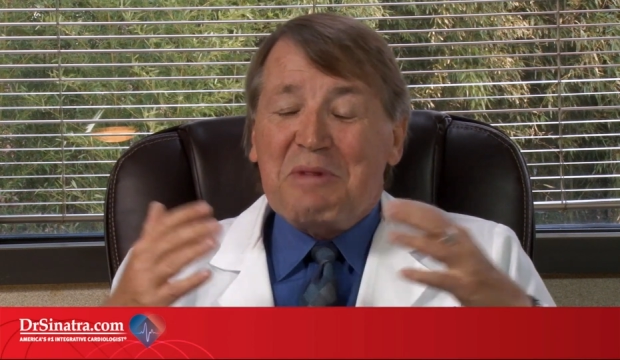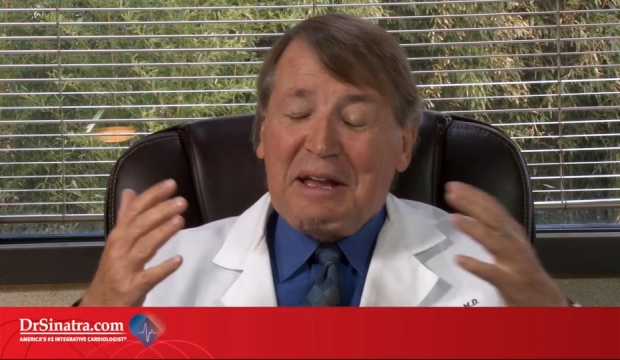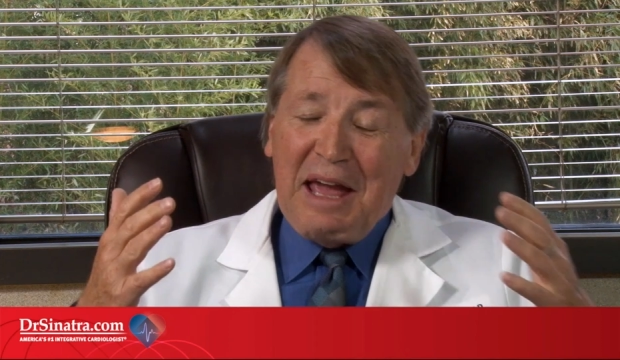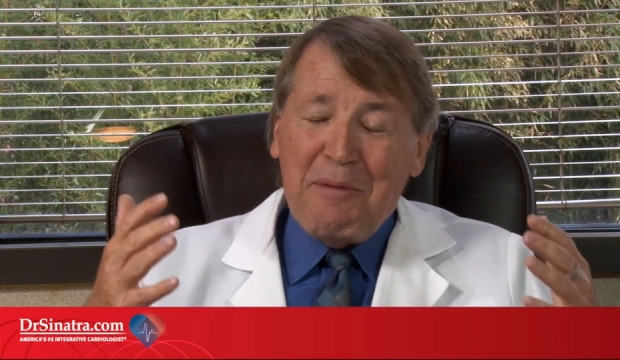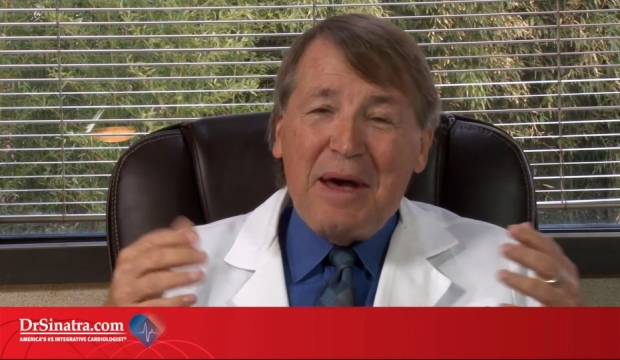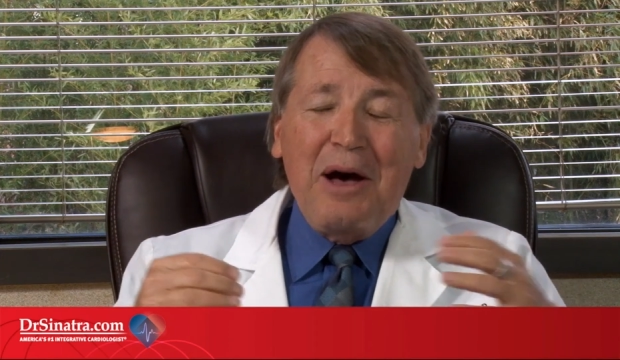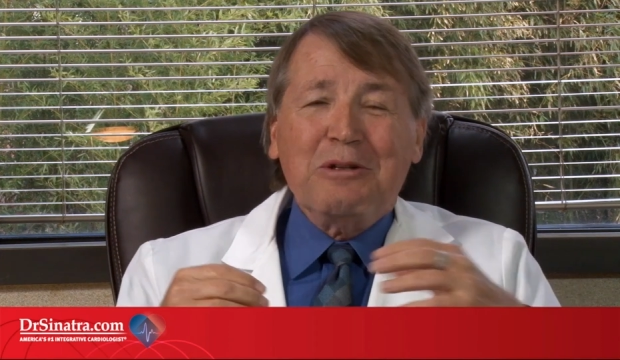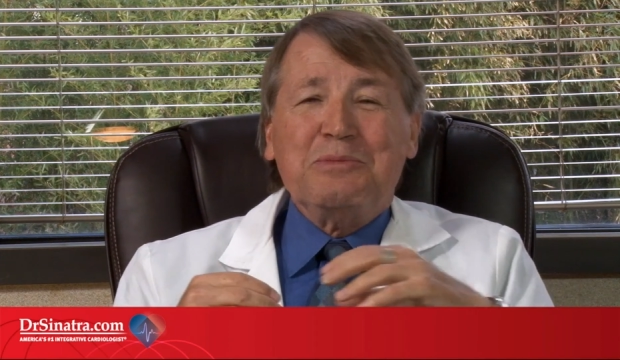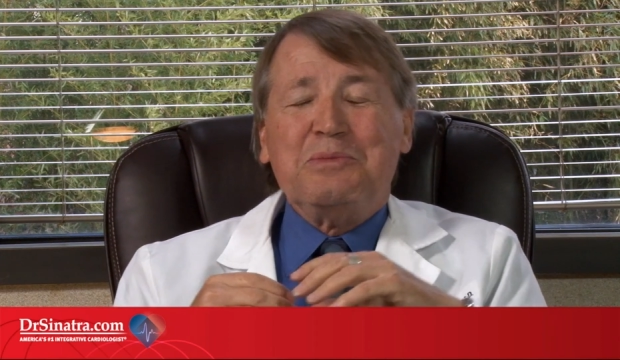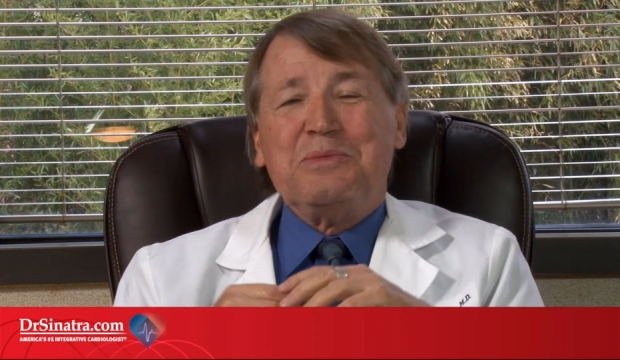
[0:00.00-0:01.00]
came
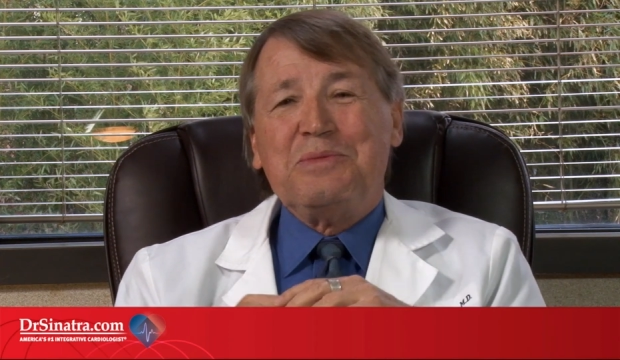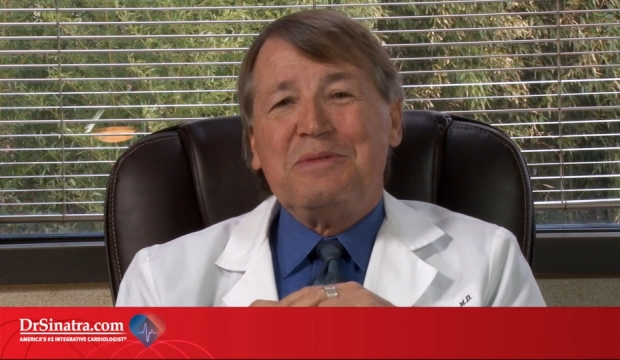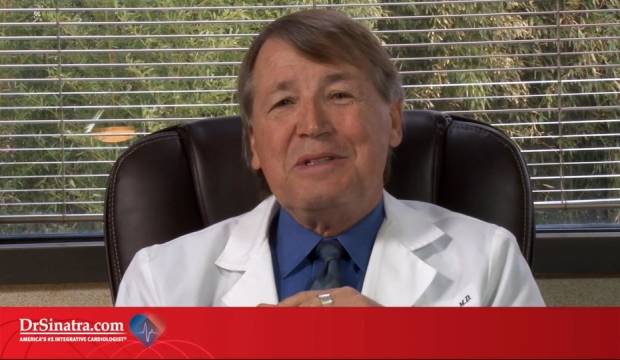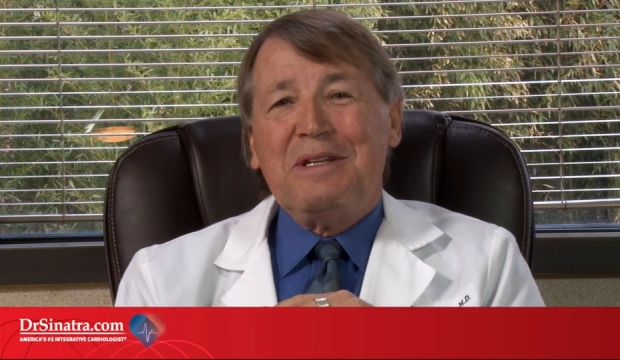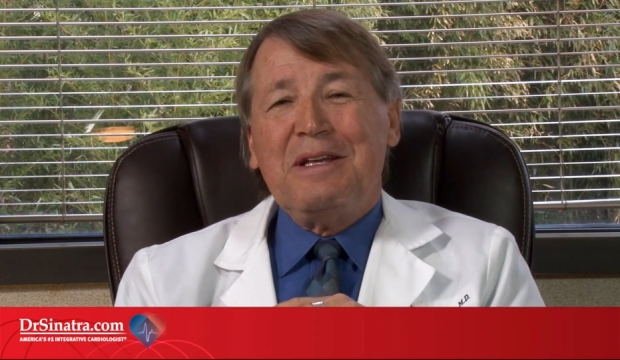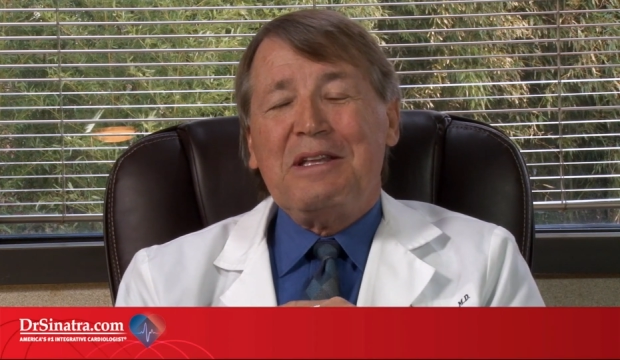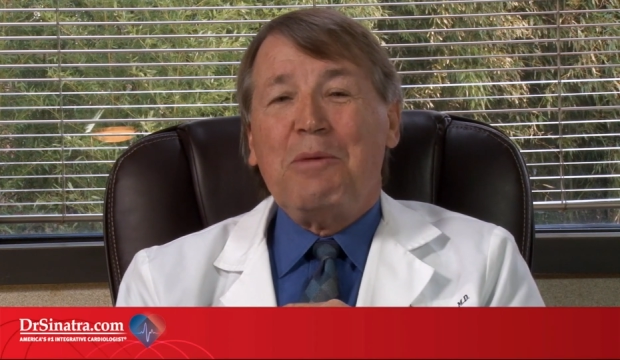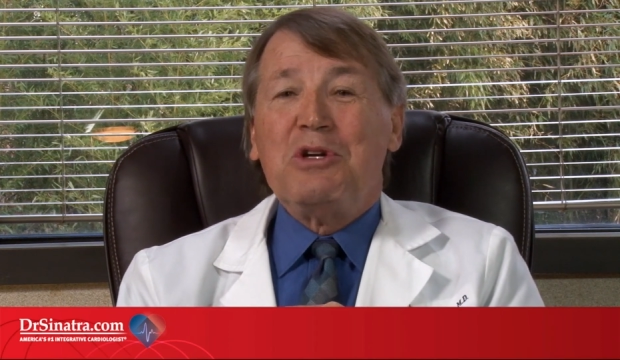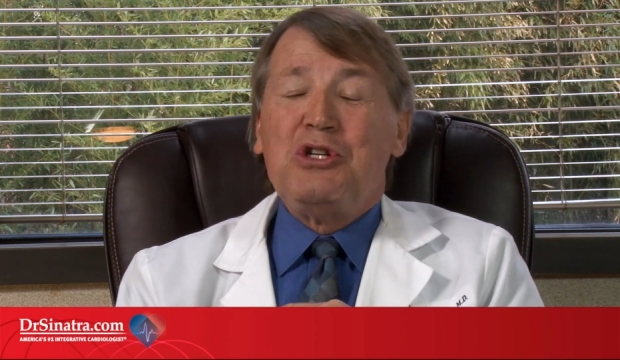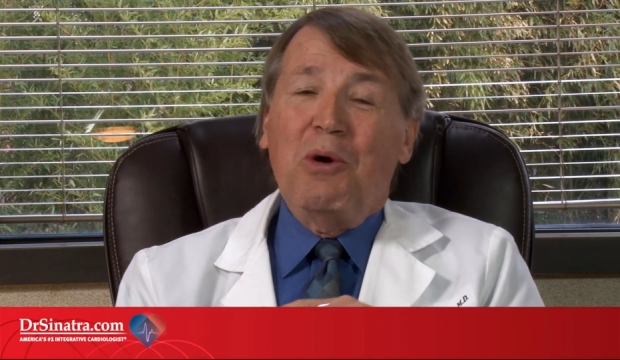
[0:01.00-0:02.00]
out they
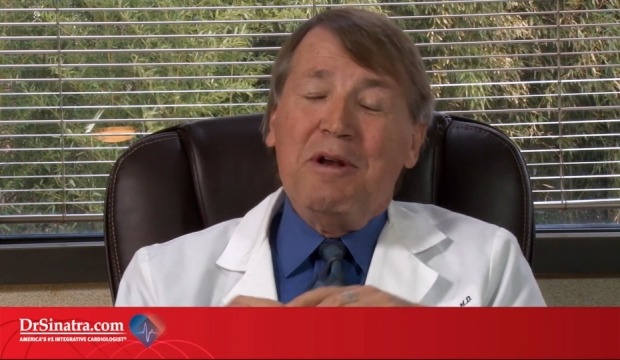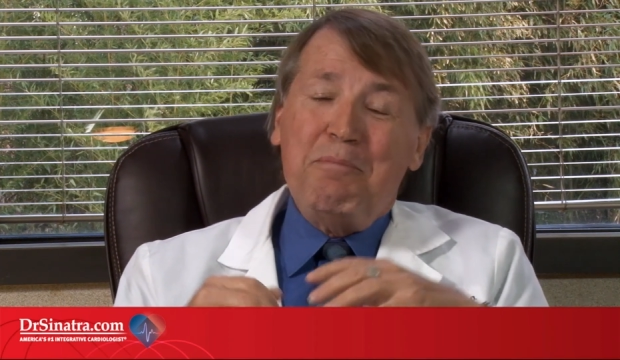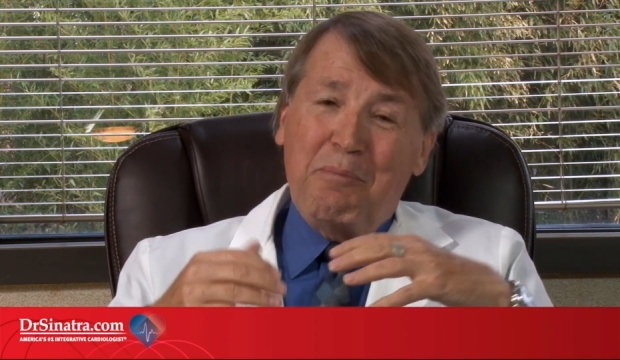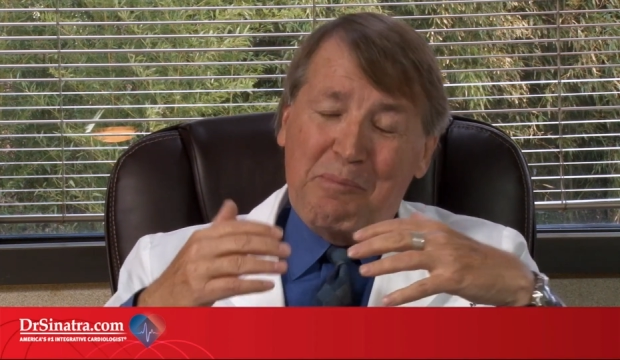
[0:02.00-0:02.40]
were showing